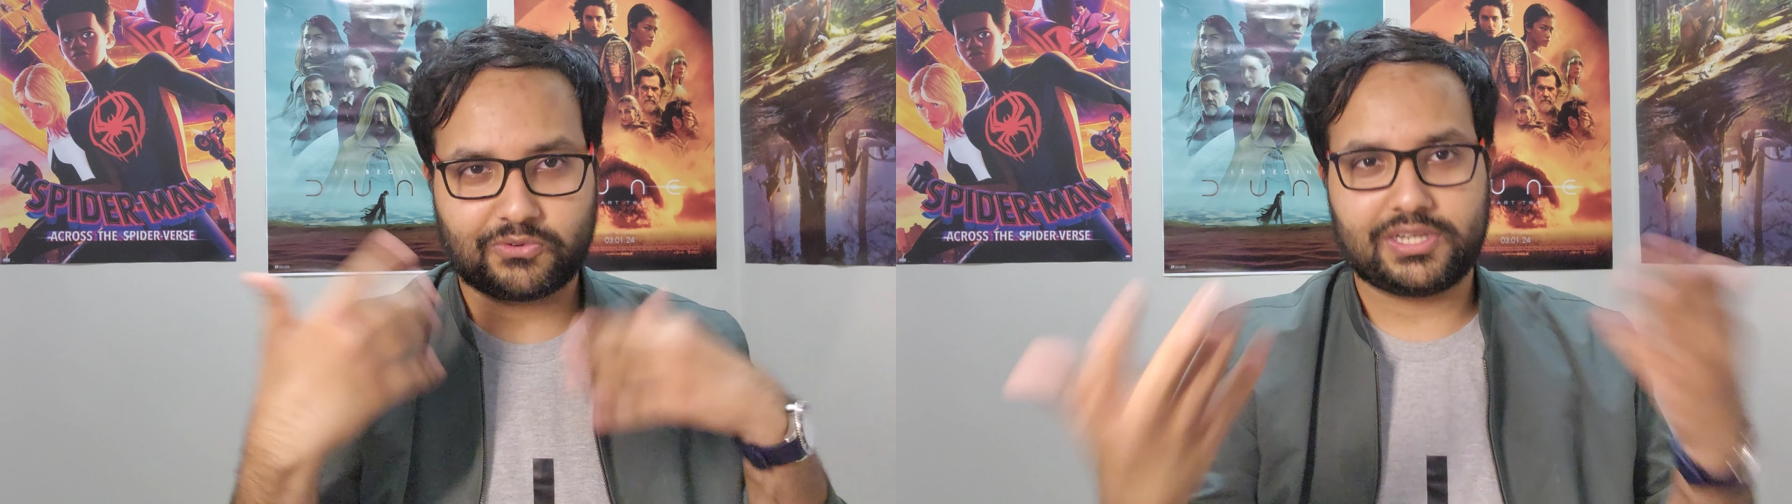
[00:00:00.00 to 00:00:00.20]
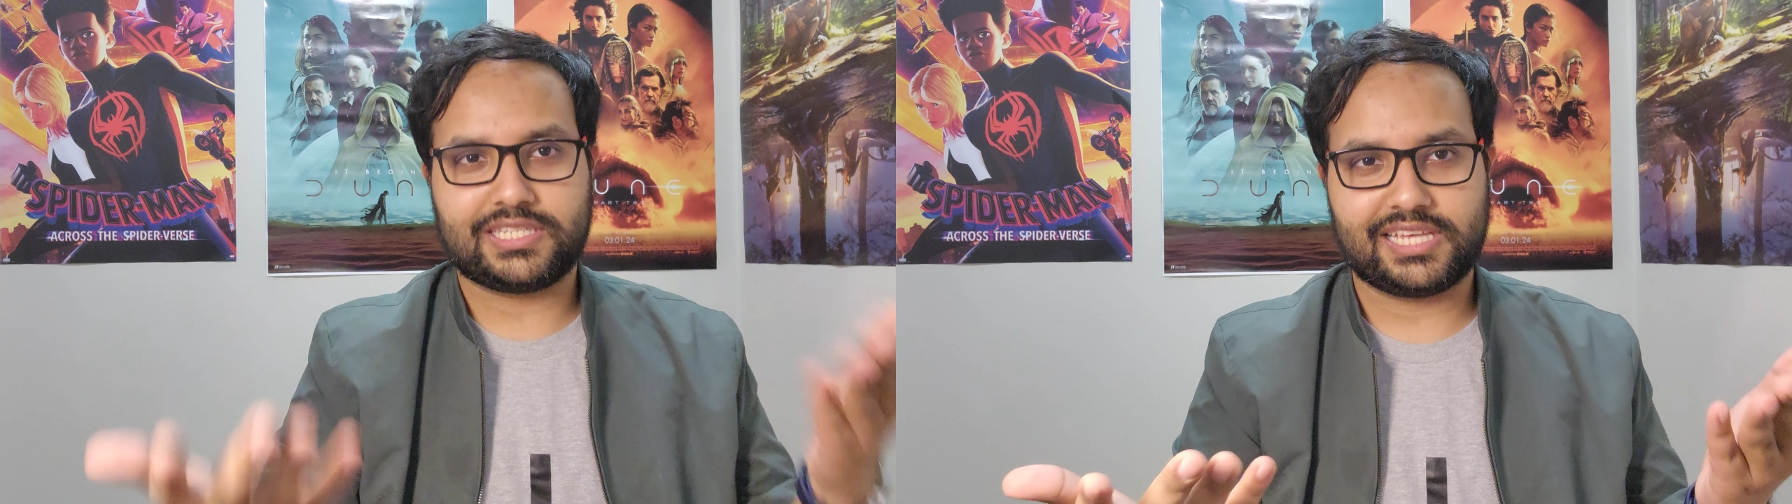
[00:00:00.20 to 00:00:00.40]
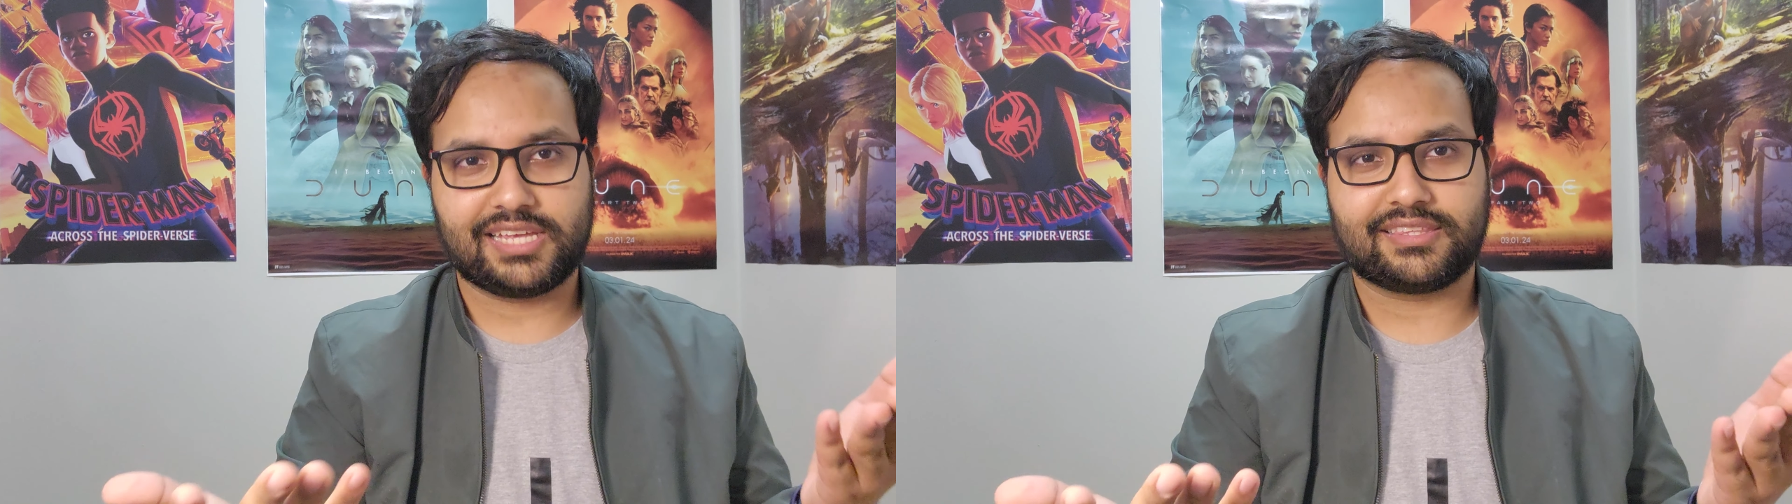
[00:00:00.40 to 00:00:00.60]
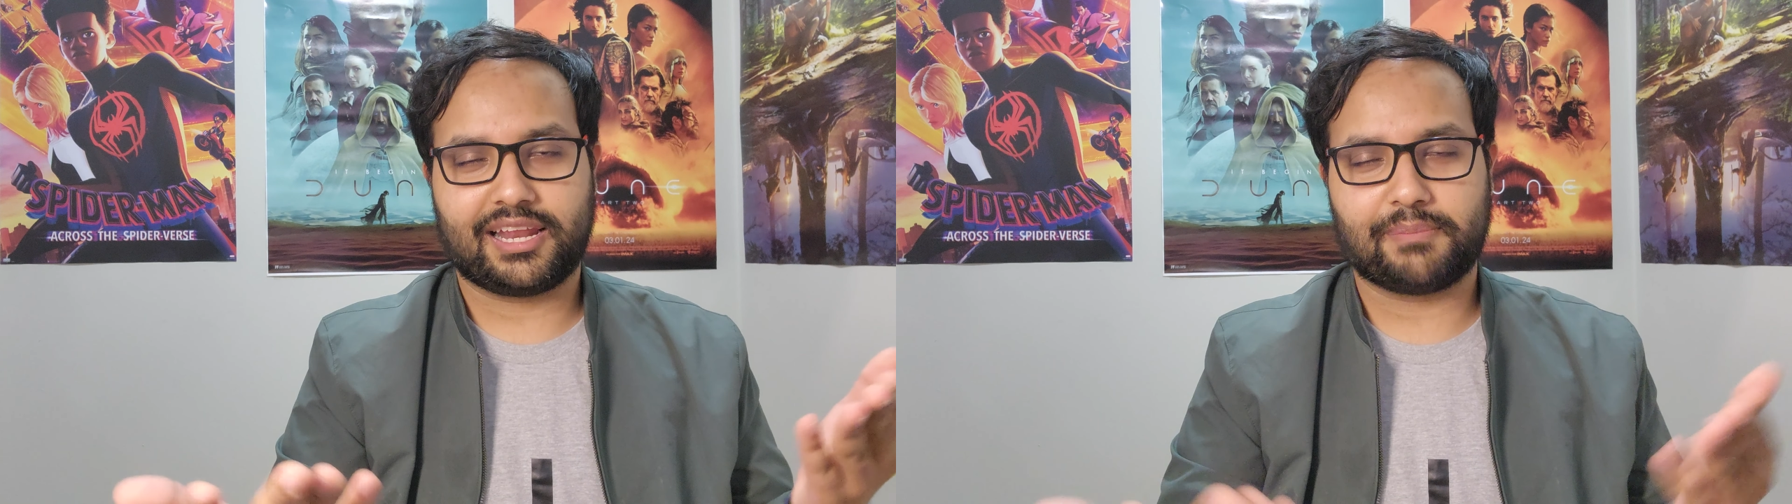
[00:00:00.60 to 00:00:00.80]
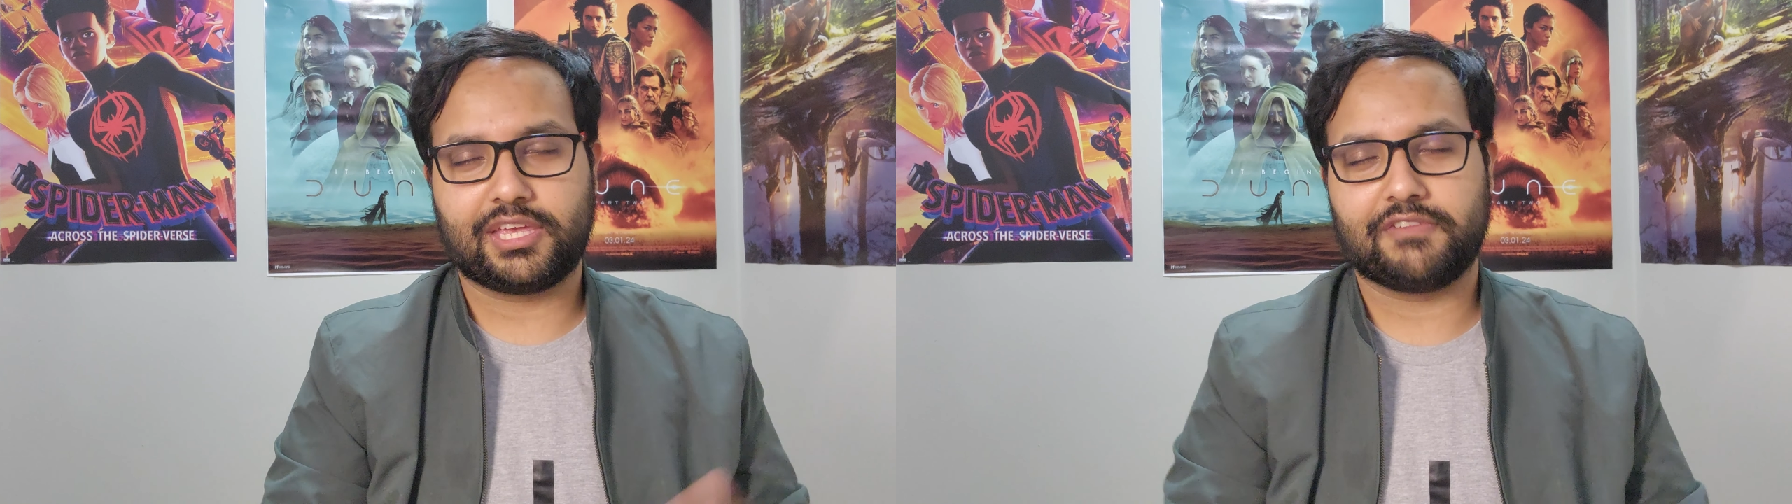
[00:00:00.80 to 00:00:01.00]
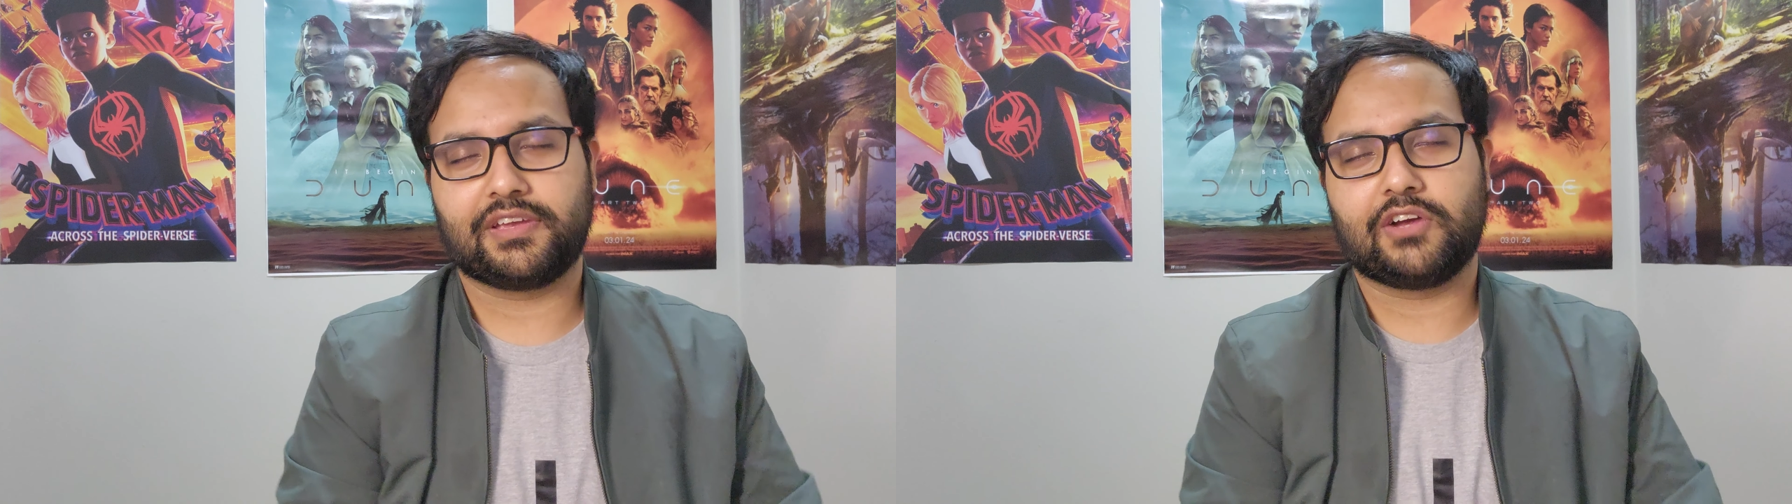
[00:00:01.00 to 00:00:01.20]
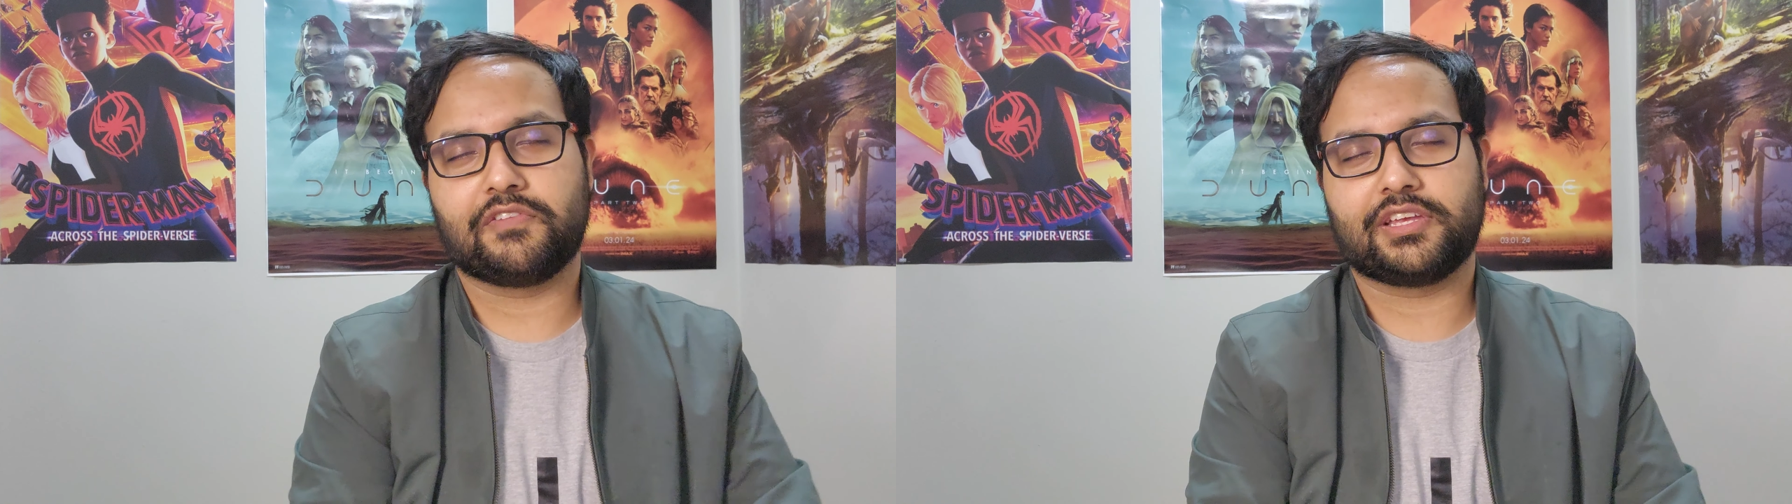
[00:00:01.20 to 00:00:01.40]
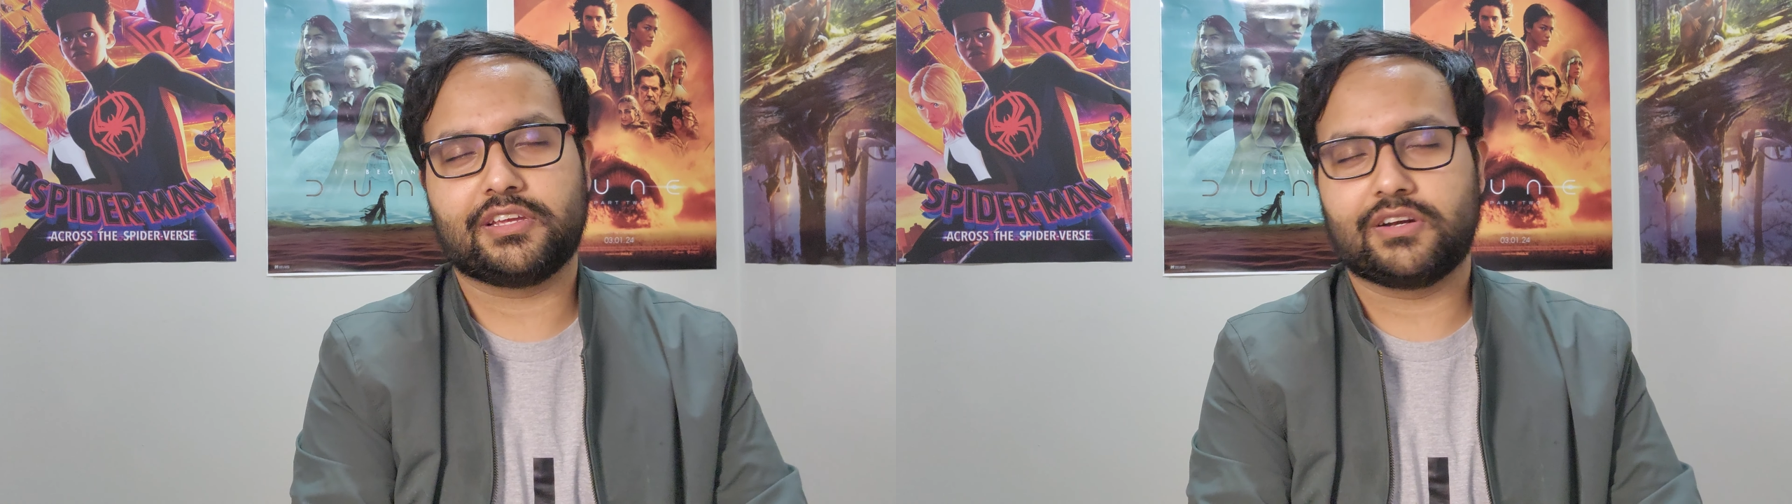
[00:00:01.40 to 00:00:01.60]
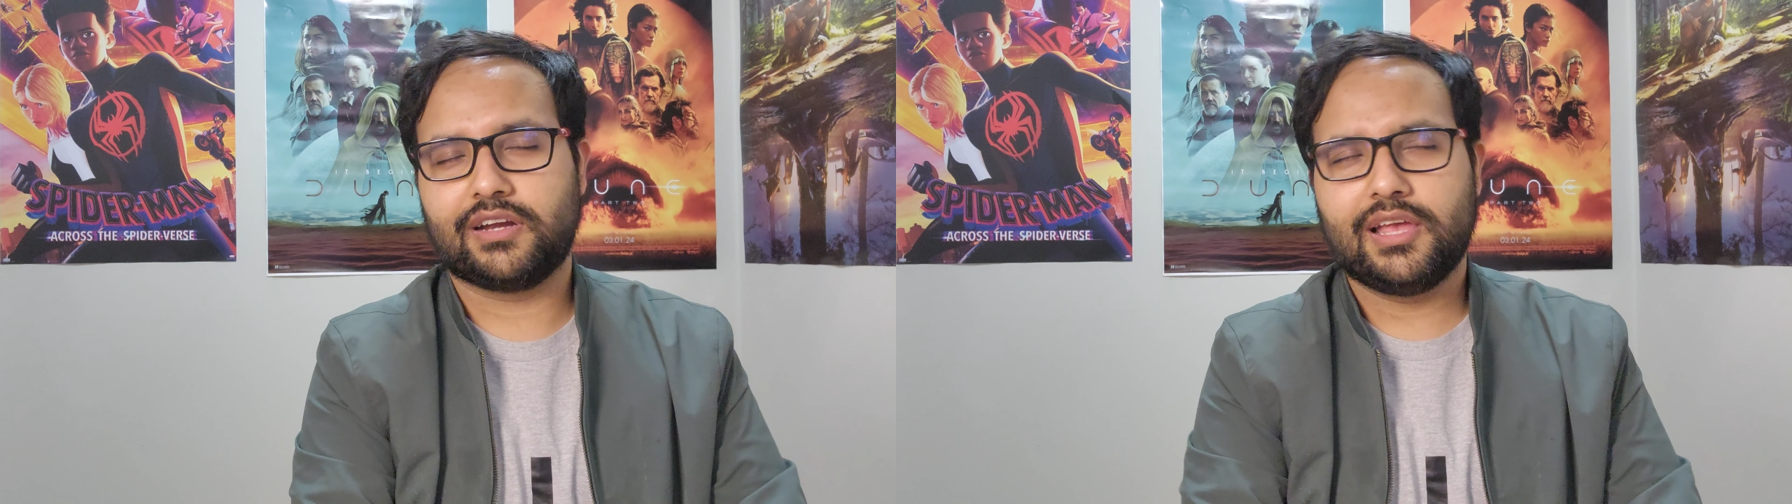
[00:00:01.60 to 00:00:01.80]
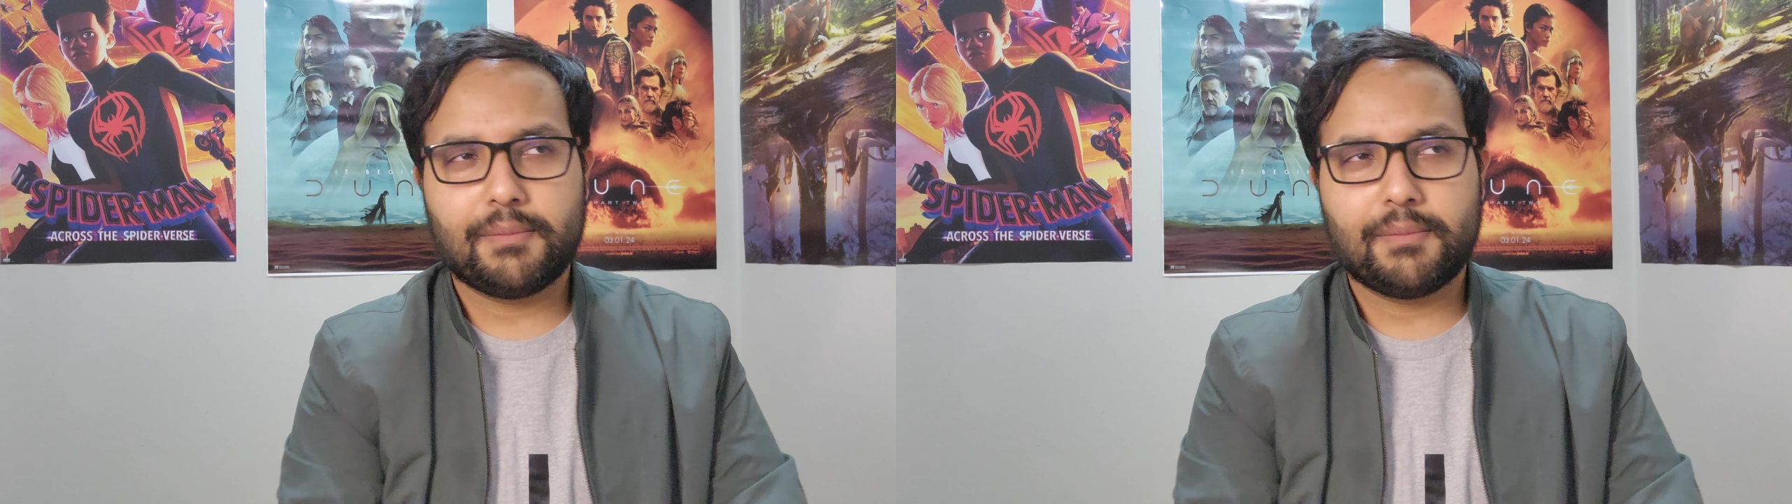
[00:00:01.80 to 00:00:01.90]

critique that I'm giving over here here.